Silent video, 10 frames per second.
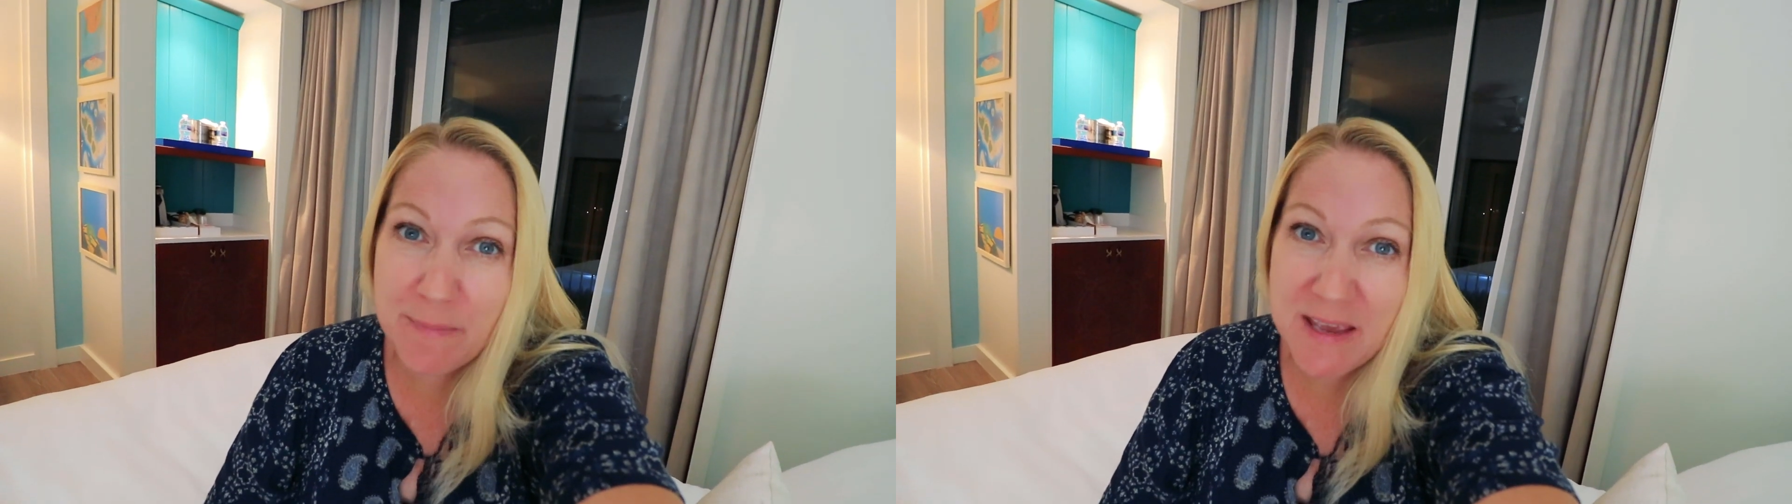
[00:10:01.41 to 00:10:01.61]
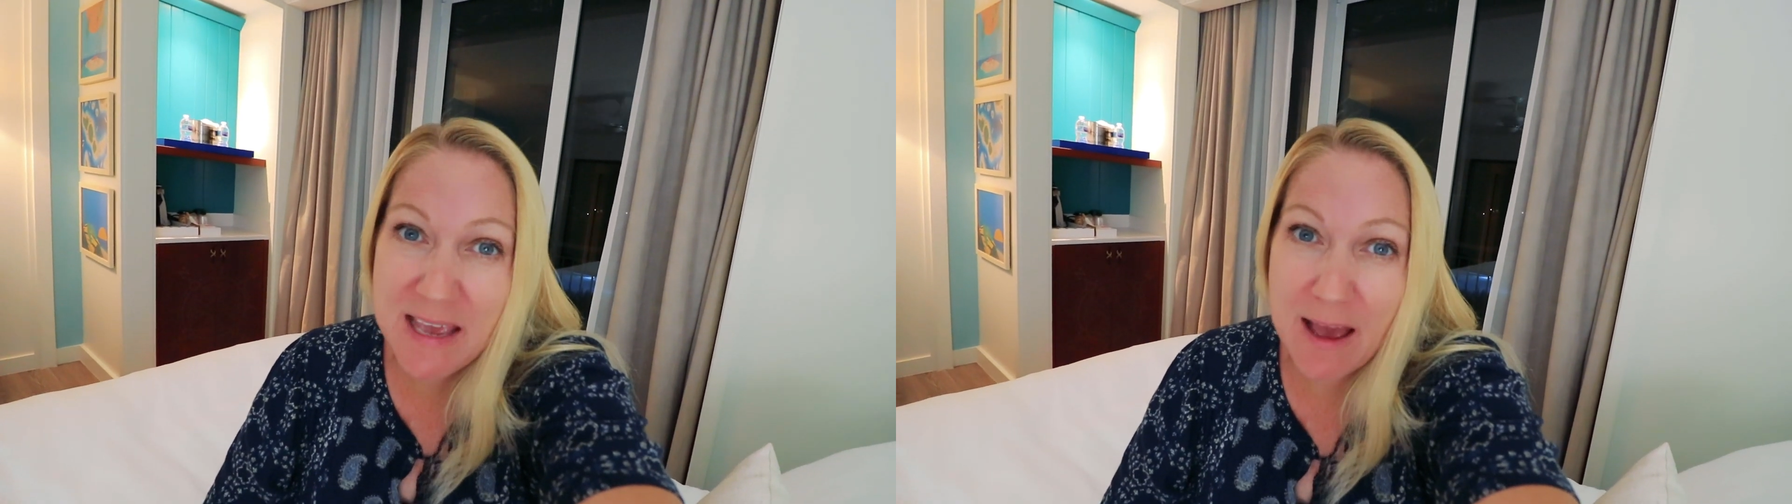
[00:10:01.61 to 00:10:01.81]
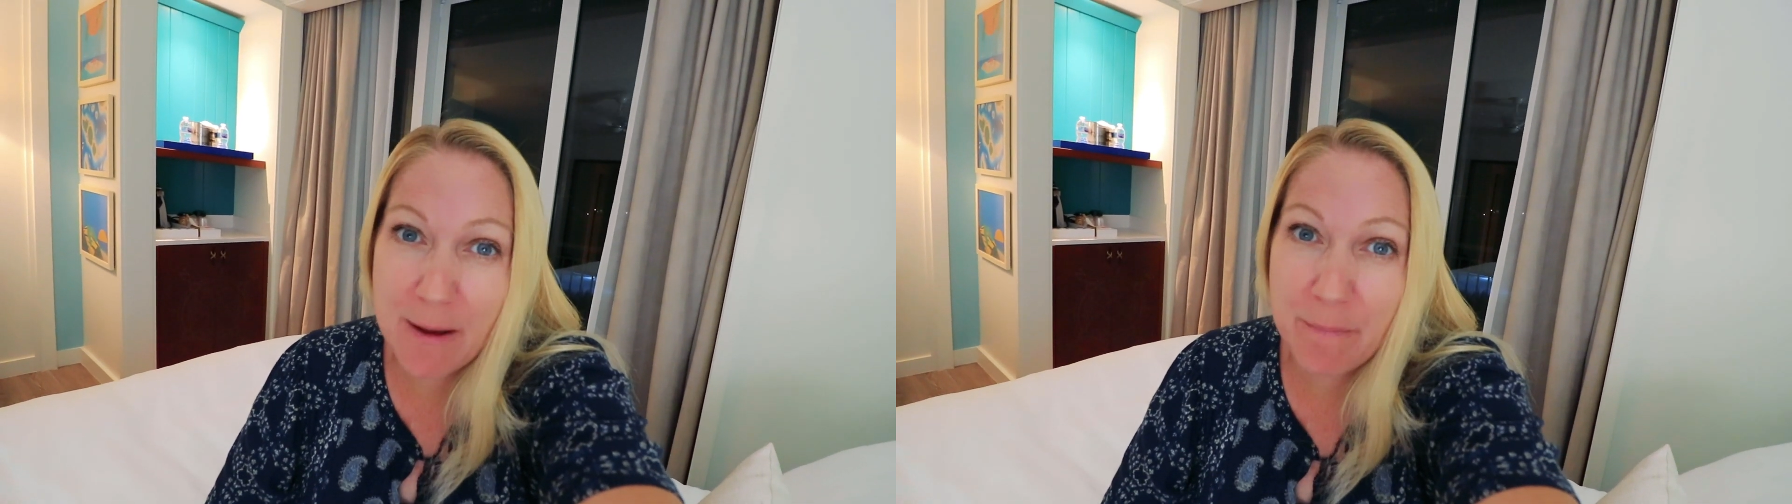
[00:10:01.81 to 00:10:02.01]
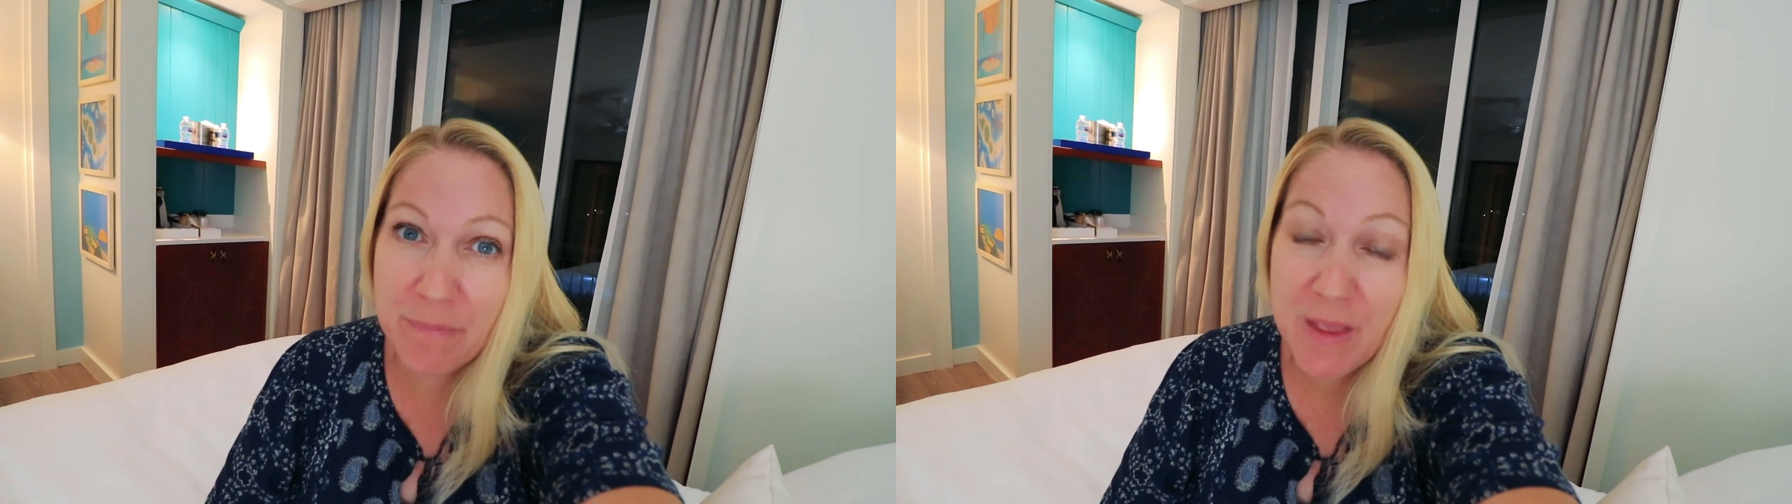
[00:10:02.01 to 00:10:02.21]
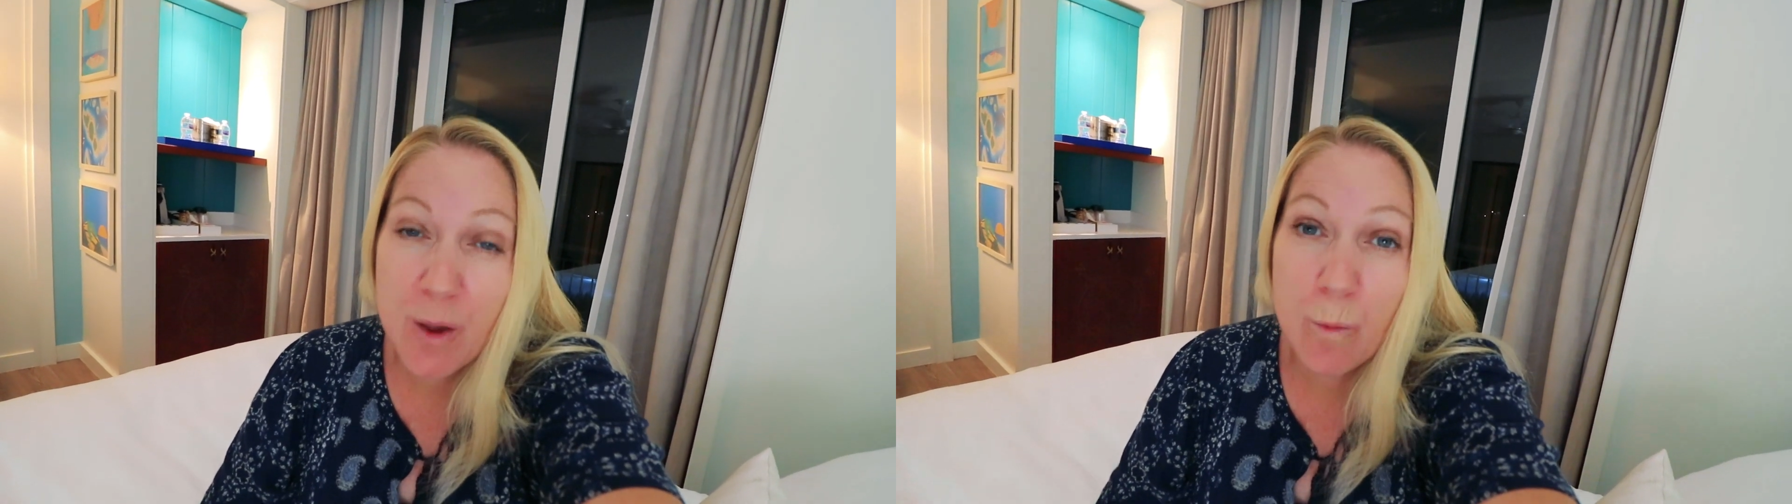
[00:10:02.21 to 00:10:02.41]

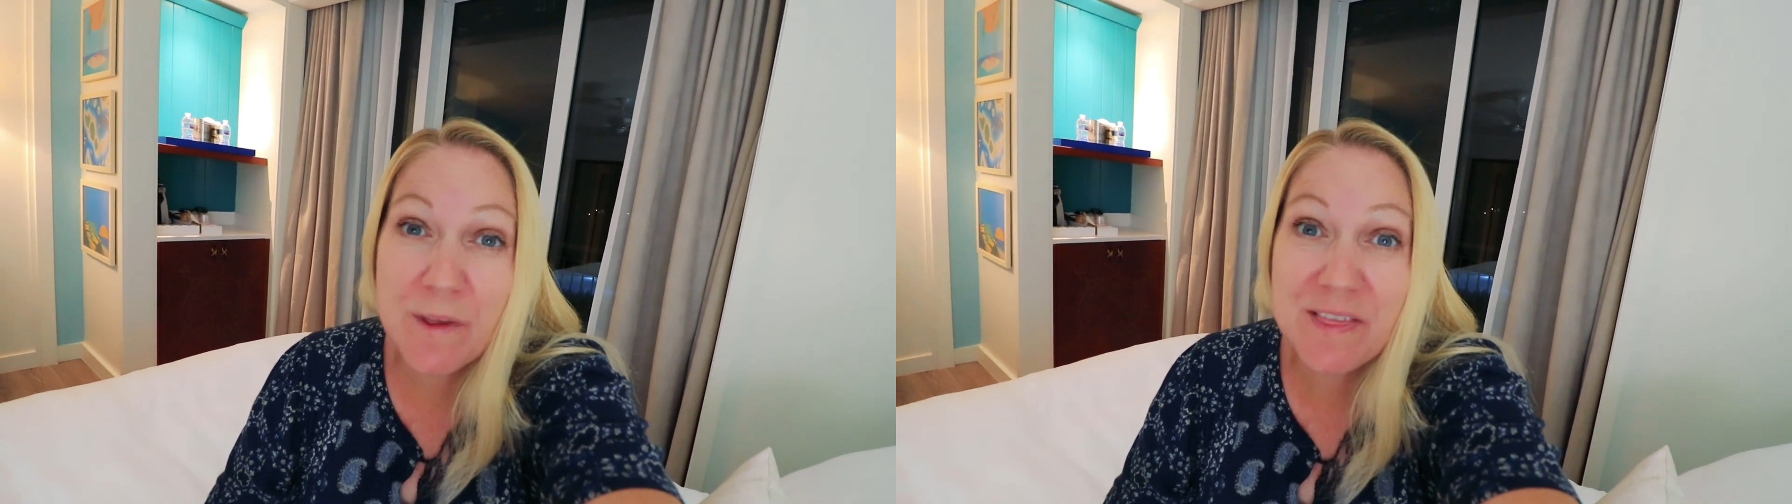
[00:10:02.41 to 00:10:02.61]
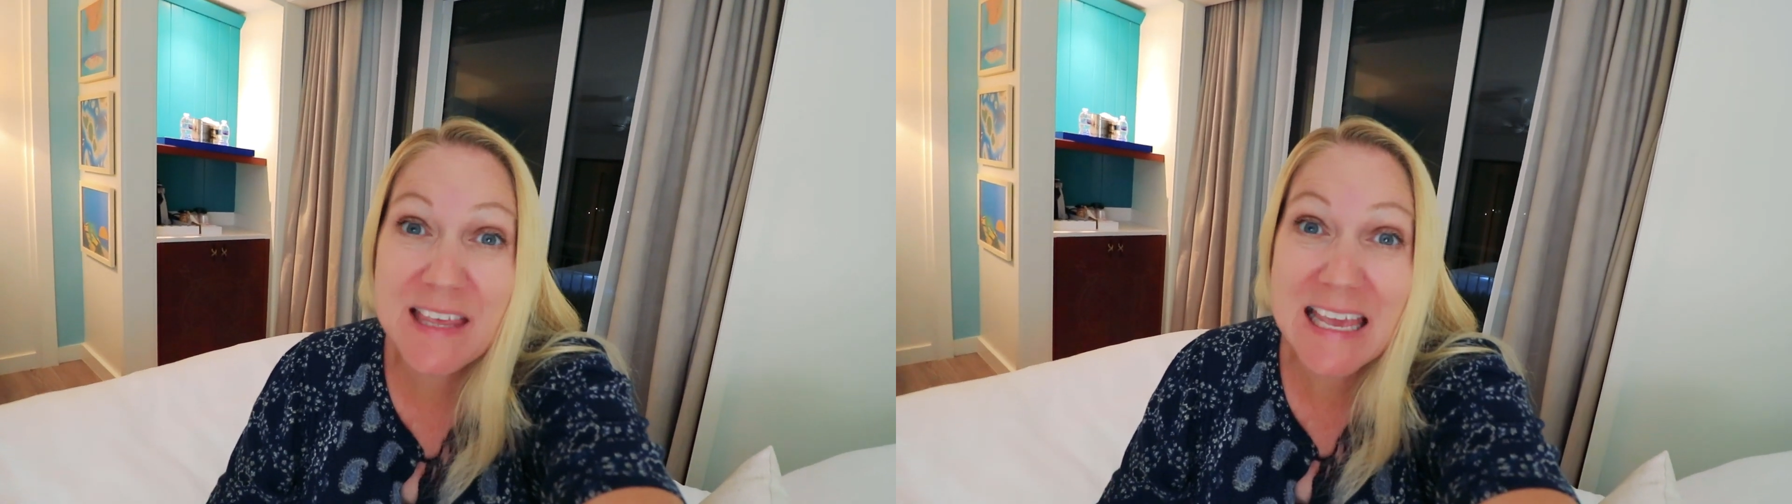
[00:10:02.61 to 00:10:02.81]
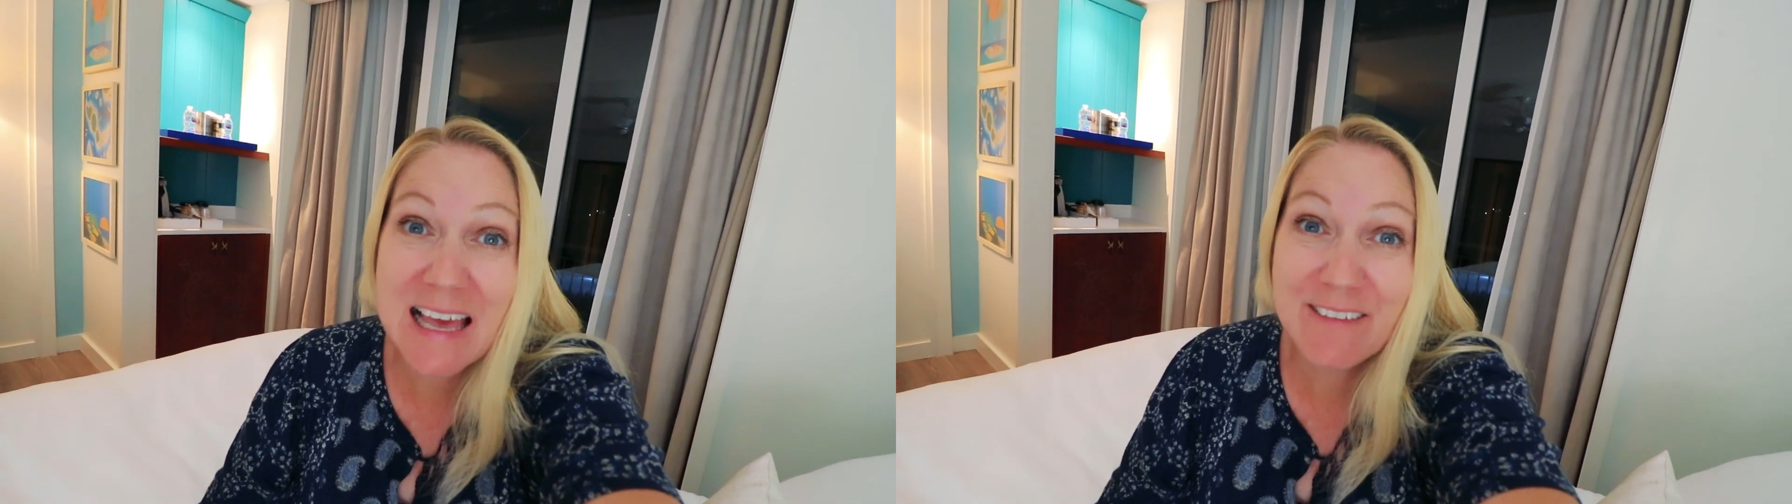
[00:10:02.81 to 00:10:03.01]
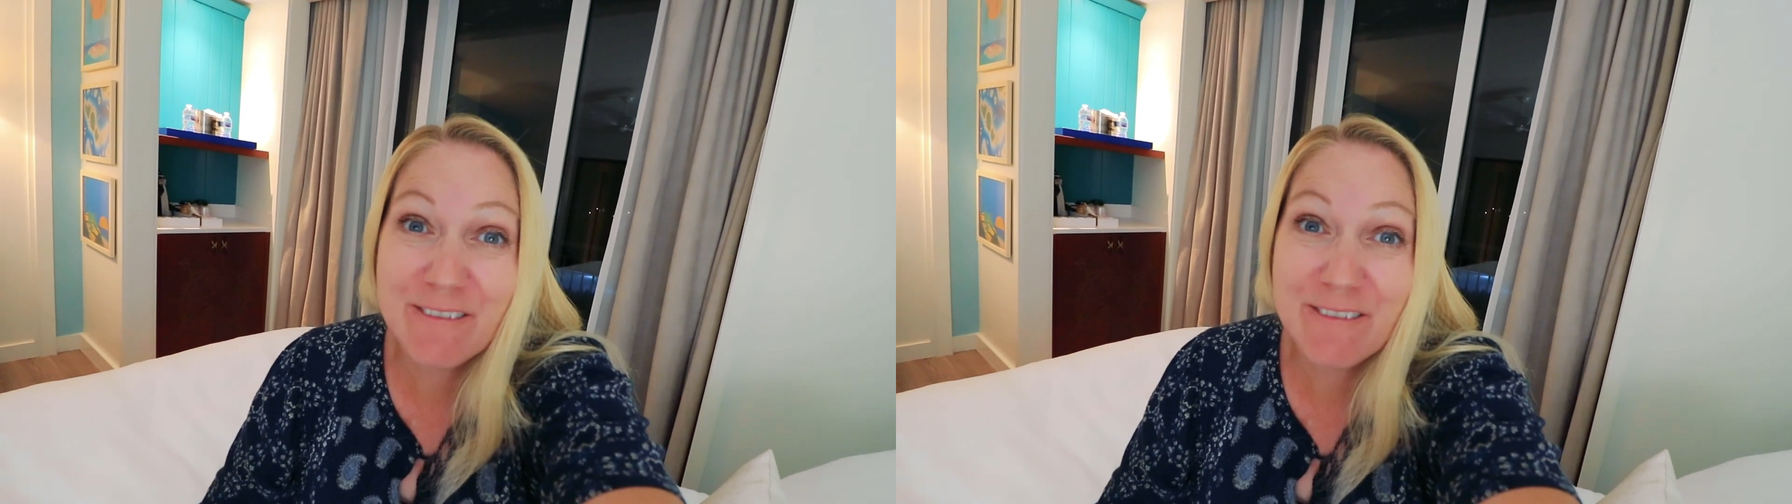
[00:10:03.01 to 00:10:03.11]
p.m. with the